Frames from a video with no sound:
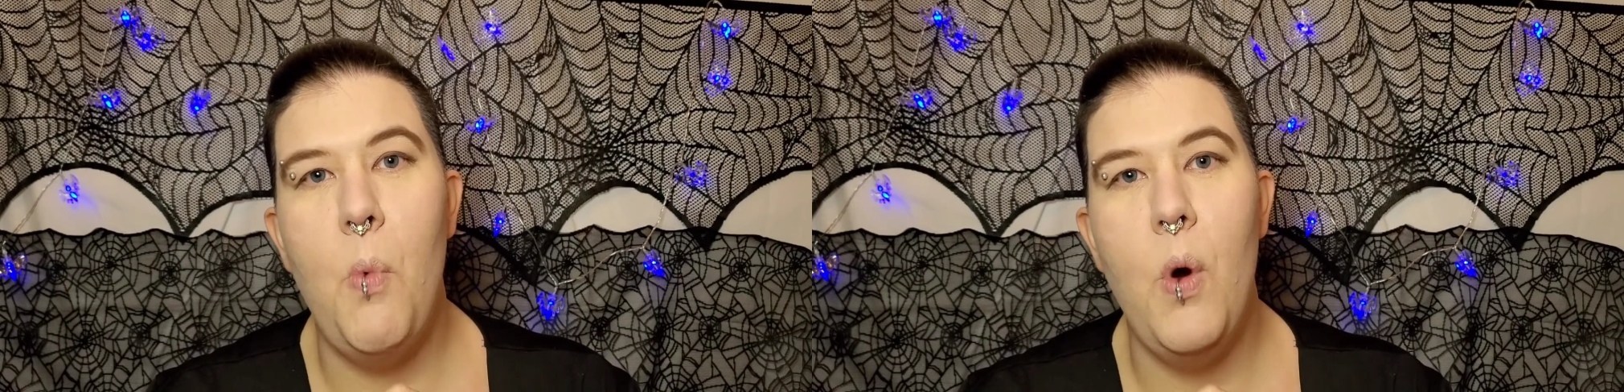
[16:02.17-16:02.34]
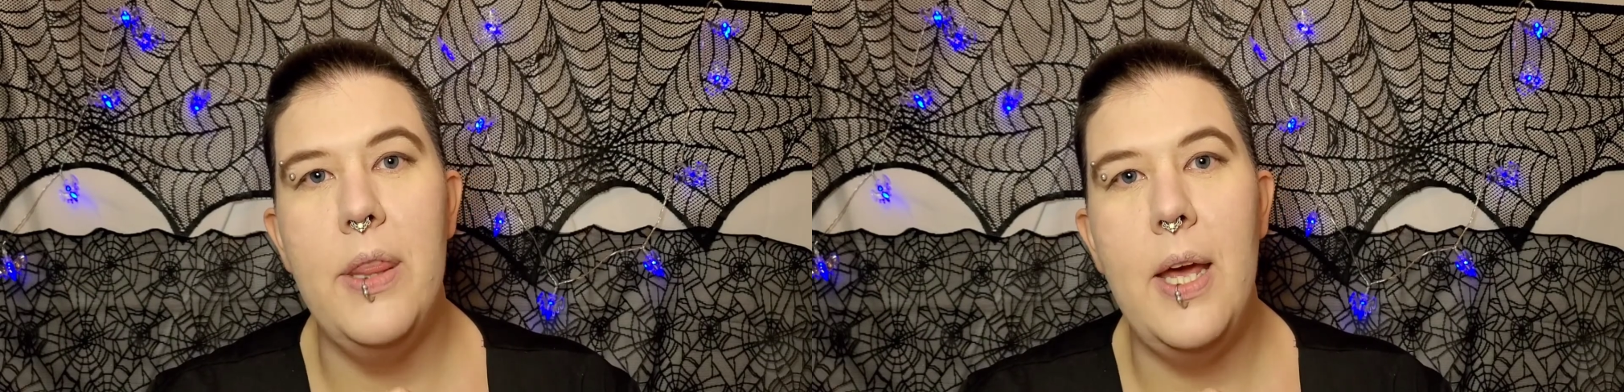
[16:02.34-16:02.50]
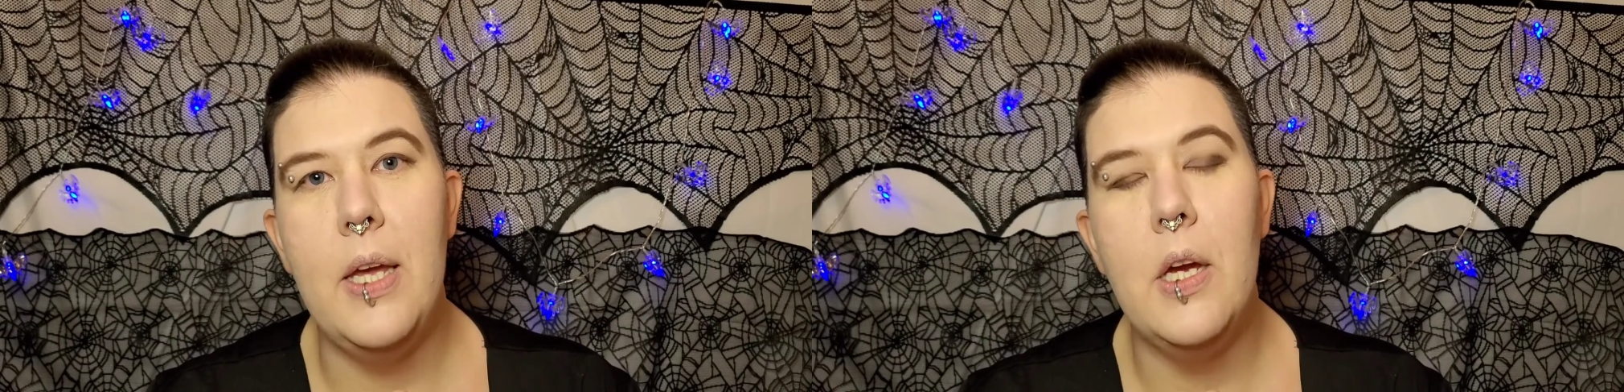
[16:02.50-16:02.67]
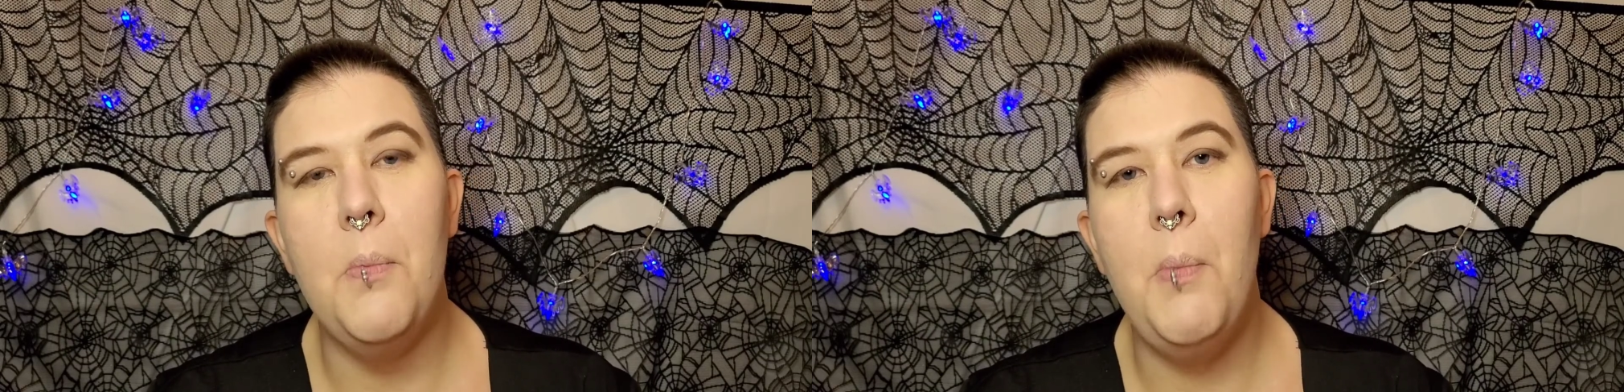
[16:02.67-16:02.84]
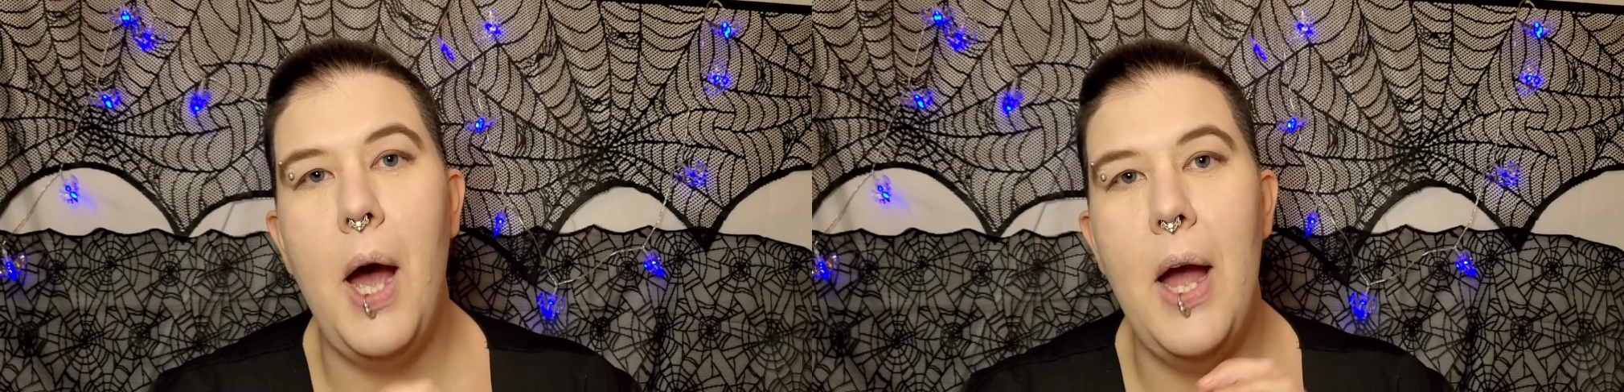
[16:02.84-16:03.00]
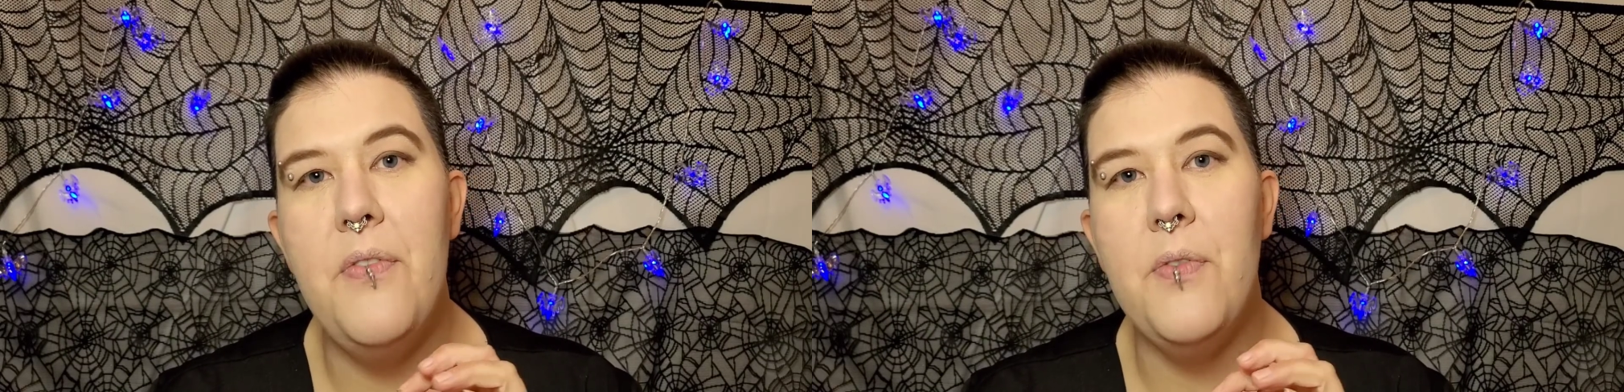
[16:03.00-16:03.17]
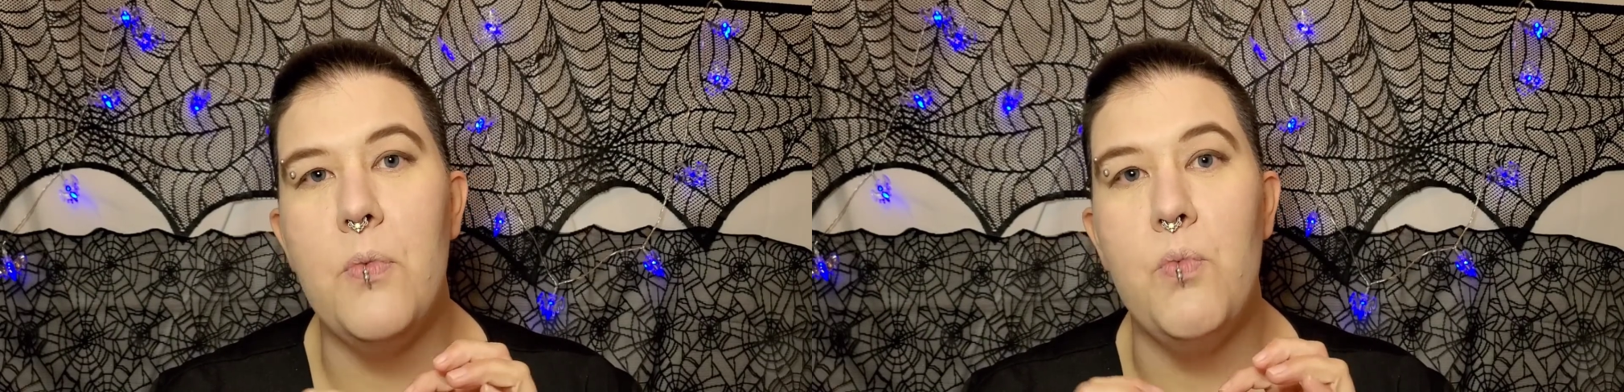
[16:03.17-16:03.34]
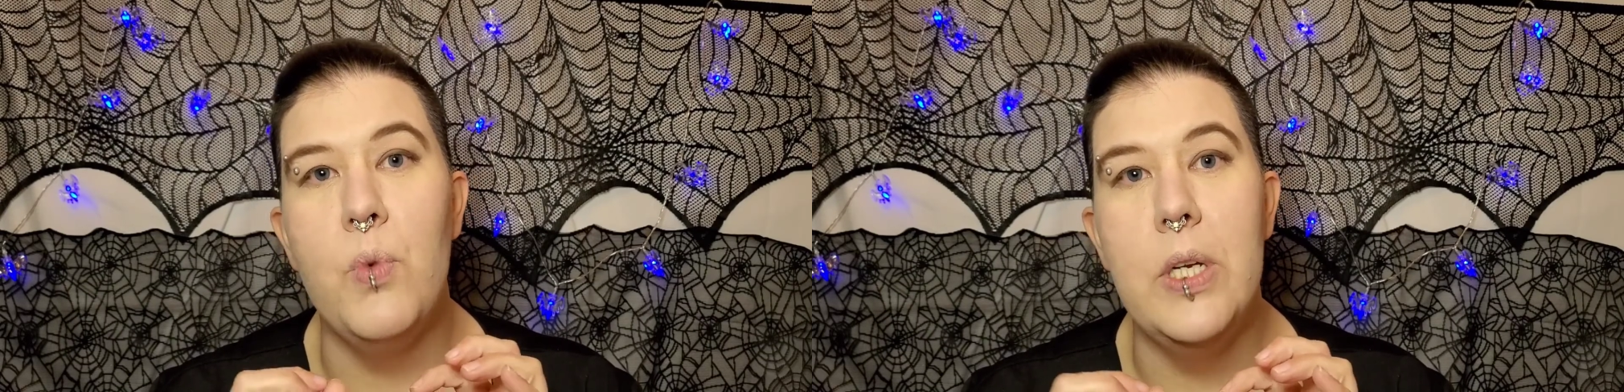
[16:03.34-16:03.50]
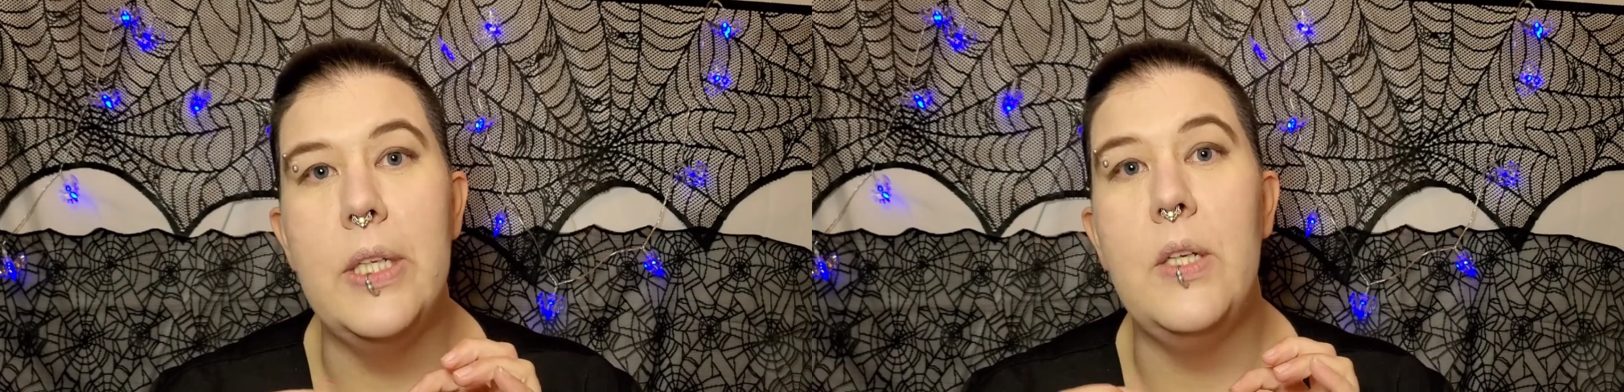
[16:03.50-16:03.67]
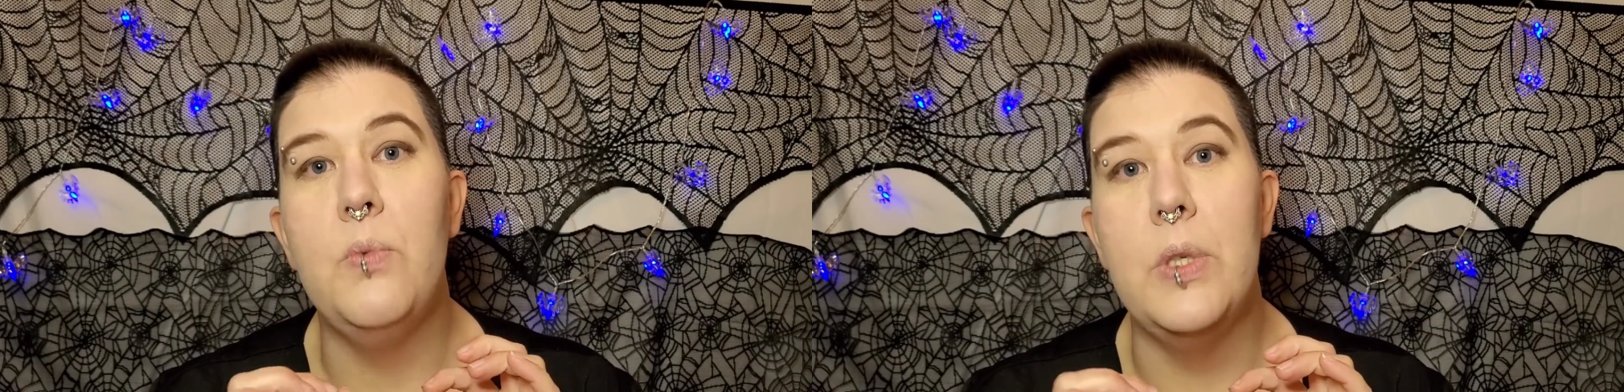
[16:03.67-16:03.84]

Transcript: one that you can buy for really,